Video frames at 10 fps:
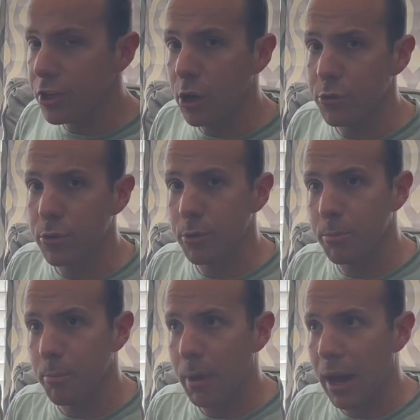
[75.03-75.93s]
go
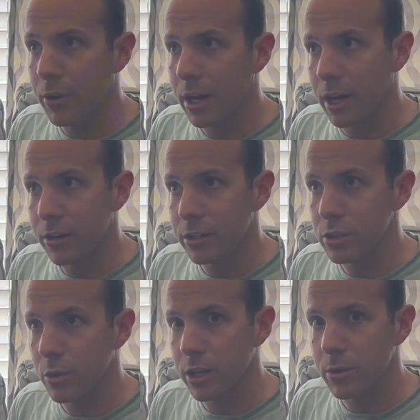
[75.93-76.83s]
through about
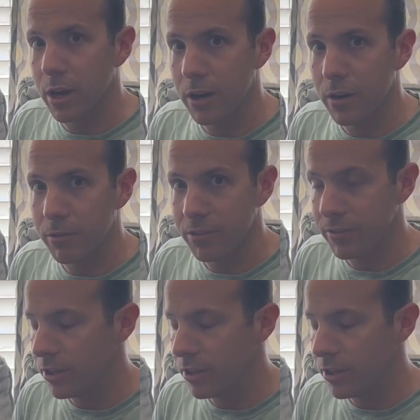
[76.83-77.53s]
120 to 150